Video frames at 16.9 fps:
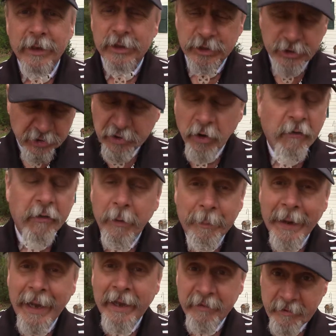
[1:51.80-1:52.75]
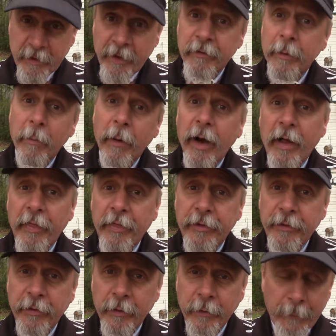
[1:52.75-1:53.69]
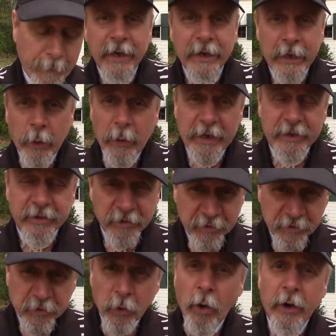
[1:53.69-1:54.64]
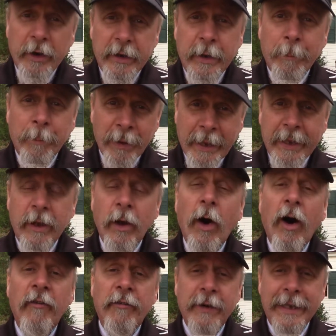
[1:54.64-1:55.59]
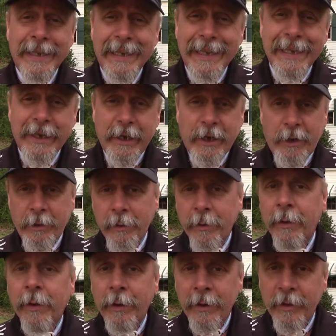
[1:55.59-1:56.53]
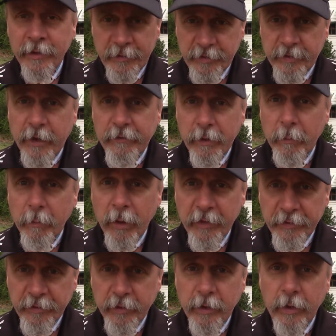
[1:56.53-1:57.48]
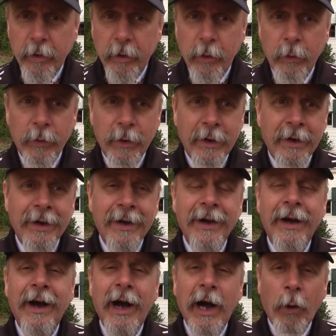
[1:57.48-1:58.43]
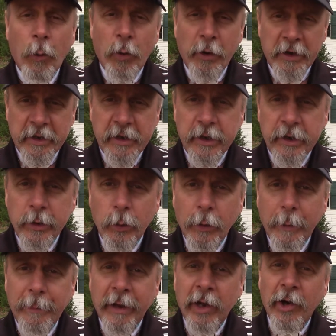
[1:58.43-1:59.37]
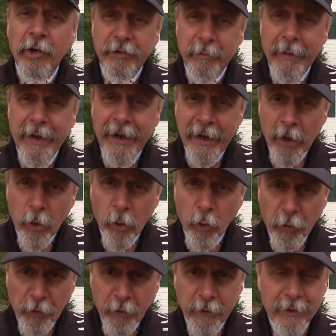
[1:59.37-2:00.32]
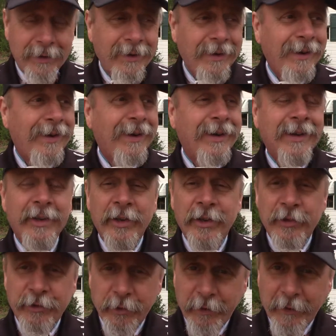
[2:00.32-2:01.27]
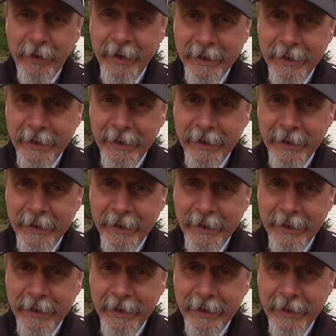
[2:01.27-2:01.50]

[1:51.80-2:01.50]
just over the past seven months. Now I just started to play golf again seven months ago. I wanted to do it because of my health so that I